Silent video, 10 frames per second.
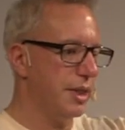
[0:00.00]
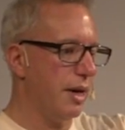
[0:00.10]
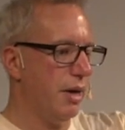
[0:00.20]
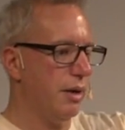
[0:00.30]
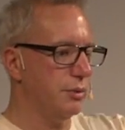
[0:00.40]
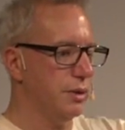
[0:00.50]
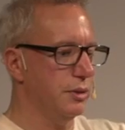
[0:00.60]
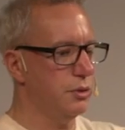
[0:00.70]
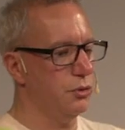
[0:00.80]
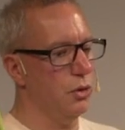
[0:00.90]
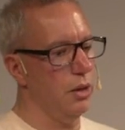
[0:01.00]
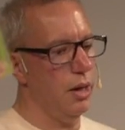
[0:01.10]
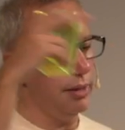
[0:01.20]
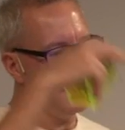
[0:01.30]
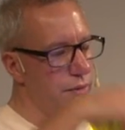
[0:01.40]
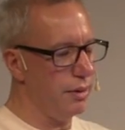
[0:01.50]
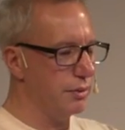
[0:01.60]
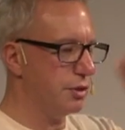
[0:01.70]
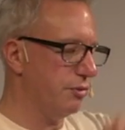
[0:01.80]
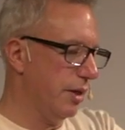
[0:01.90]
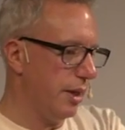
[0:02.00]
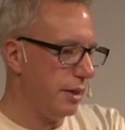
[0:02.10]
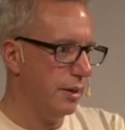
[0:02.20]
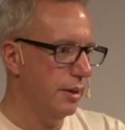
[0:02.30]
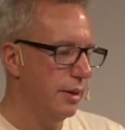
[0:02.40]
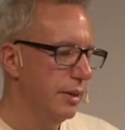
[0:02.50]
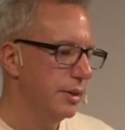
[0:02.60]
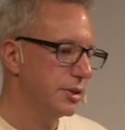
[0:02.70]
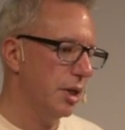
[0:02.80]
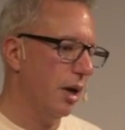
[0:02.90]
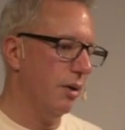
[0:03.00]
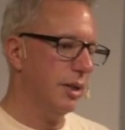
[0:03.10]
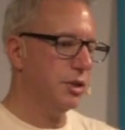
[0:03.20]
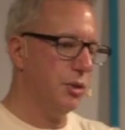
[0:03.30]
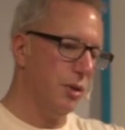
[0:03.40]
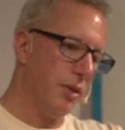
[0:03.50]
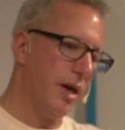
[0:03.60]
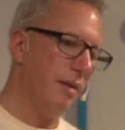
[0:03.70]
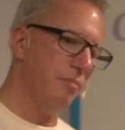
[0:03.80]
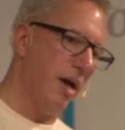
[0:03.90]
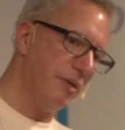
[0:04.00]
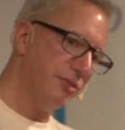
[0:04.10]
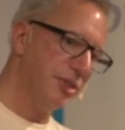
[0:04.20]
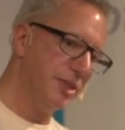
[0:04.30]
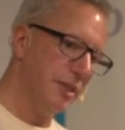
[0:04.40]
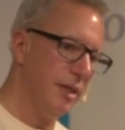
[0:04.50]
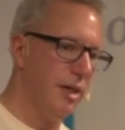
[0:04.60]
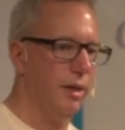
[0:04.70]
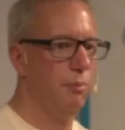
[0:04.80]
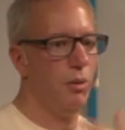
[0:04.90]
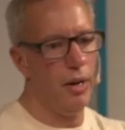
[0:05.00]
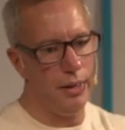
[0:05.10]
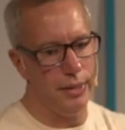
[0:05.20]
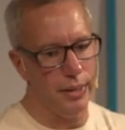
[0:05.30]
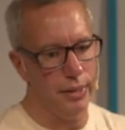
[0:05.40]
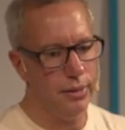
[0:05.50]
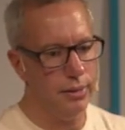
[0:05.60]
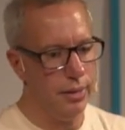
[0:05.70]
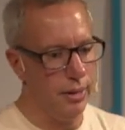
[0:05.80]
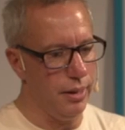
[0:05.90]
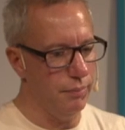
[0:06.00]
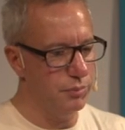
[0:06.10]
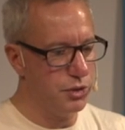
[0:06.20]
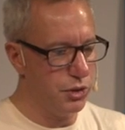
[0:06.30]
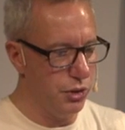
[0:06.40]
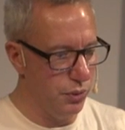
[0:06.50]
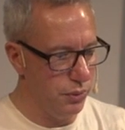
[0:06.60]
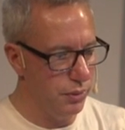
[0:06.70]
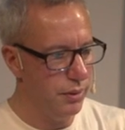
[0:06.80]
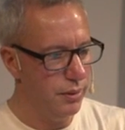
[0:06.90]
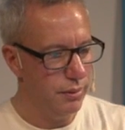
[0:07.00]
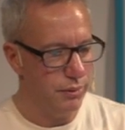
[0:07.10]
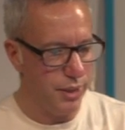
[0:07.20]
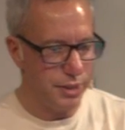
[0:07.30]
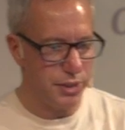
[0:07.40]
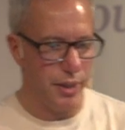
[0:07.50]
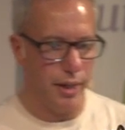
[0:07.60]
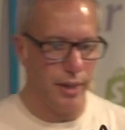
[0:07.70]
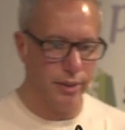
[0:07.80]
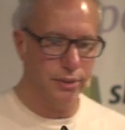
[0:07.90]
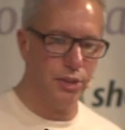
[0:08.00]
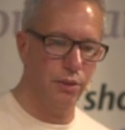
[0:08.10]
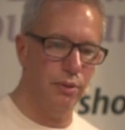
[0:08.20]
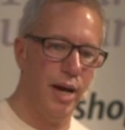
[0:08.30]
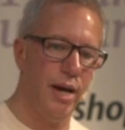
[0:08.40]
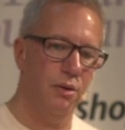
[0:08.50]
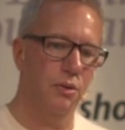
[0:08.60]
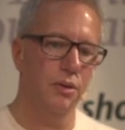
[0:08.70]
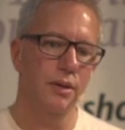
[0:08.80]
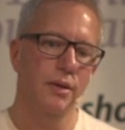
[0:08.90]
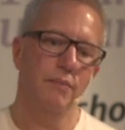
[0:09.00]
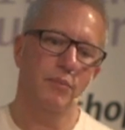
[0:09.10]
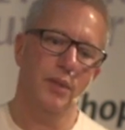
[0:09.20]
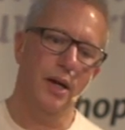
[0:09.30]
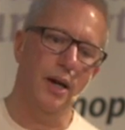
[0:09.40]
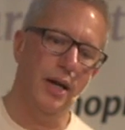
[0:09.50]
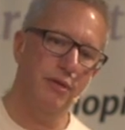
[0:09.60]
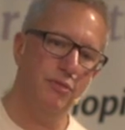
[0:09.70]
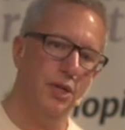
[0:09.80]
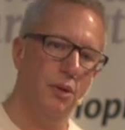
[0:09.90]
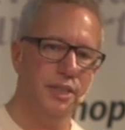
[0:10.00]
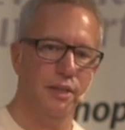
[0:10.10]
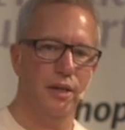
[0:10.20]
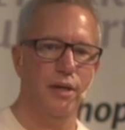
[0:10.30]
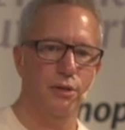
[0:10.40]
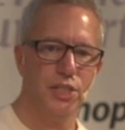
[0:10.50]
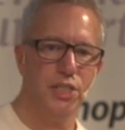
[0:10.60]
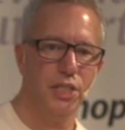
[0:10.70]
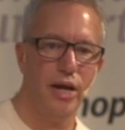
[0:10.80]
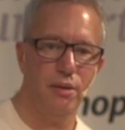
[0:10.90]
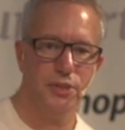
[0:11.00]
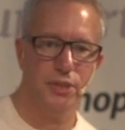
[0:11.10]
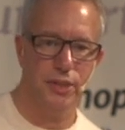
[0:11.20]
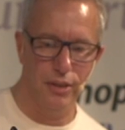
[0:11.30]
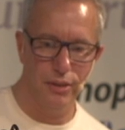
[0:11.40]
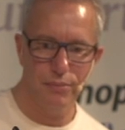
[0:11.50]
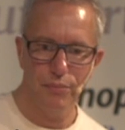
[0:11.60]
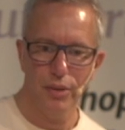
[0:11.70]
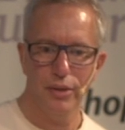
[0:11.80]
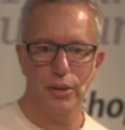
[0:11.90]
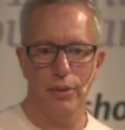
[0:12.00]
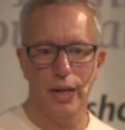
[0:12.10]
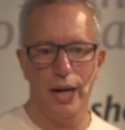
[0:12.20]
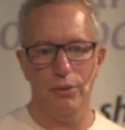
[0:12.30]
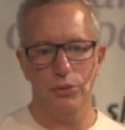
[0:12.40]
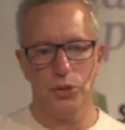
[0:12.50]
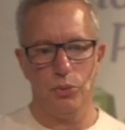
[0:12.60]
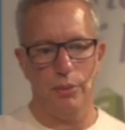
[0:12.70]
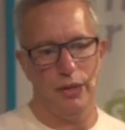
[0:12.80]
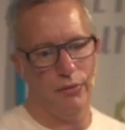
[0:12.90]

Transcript: out how to draw lines around a sphere. So I took that maths and applied it to this thing. And so now, even though I didn't like the shapes still, they were now swimming